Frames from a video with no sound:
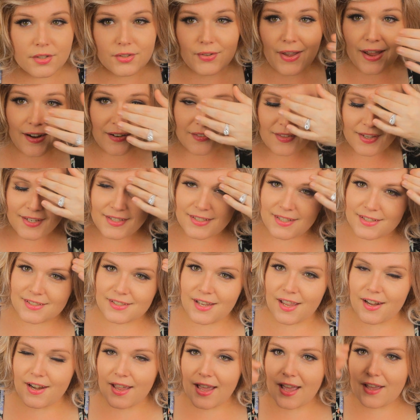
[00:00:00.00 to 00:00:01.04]
So Adeline does
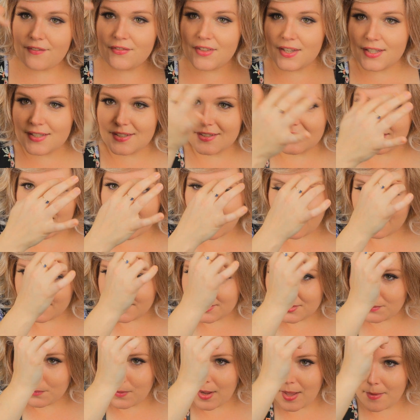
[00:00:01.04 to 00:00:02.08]
kind of have this
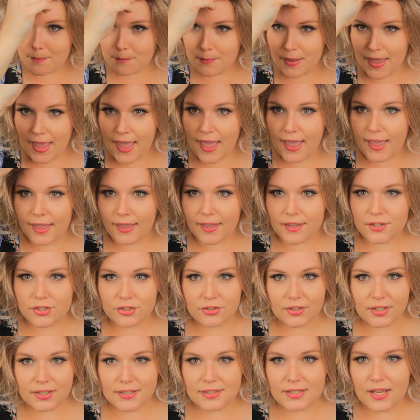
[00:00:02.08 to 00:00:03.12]
side sweat bang, as
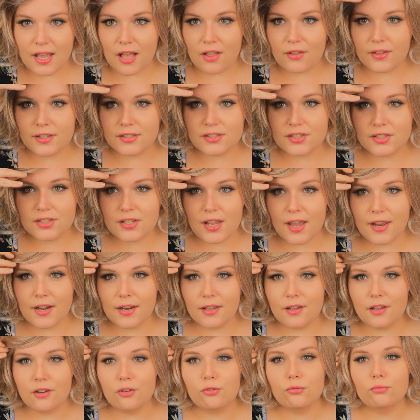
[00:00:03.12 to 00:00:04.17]
you can tell. It's just kind
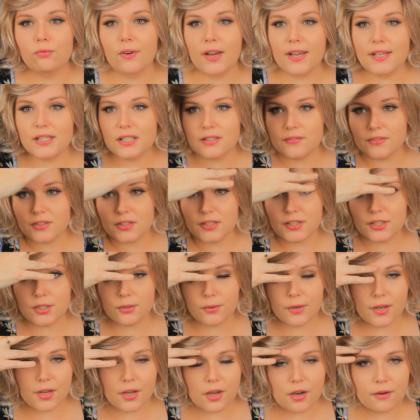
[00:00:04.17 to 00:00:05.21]
of gracefully
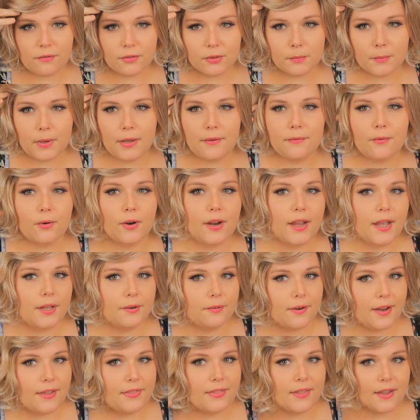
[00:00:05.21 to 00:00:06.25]
going over my
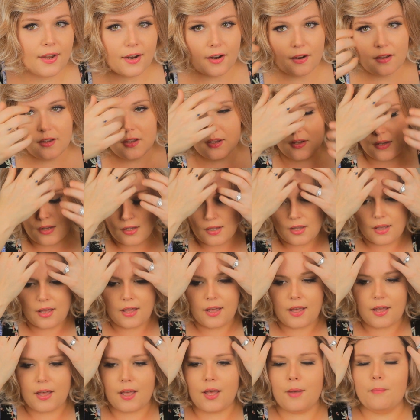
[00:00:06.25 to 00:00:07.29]
forehead right there.
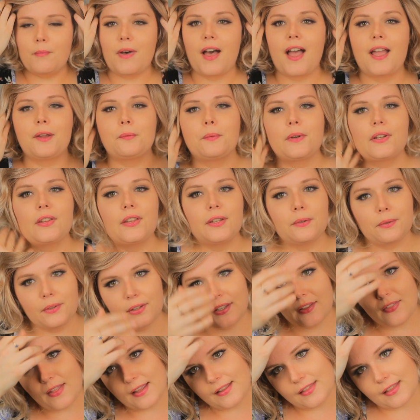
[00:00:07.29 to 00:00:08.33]
Um, I really,
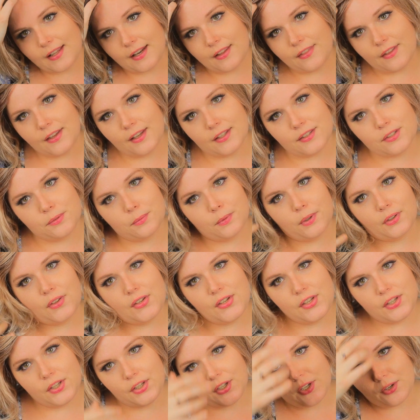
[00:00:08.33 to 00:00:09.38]
really like that. I think it's
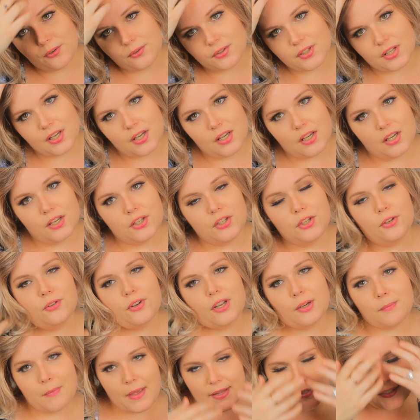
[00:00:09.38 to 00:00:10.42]
really cute. You
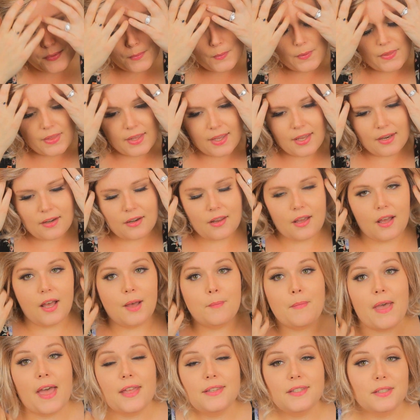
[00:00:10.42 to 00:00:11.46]
can mess with it,
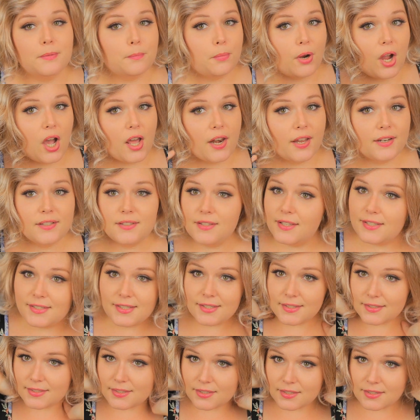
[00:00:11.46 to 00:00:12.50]
um, add some product. This
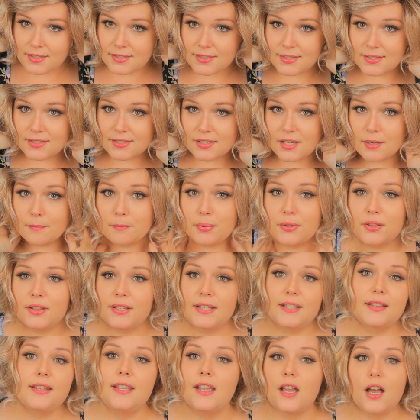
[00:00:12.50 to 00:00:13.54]
is this is
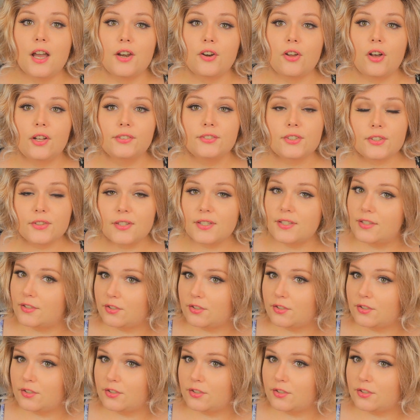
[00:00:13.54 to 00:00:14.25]
completely unaltered.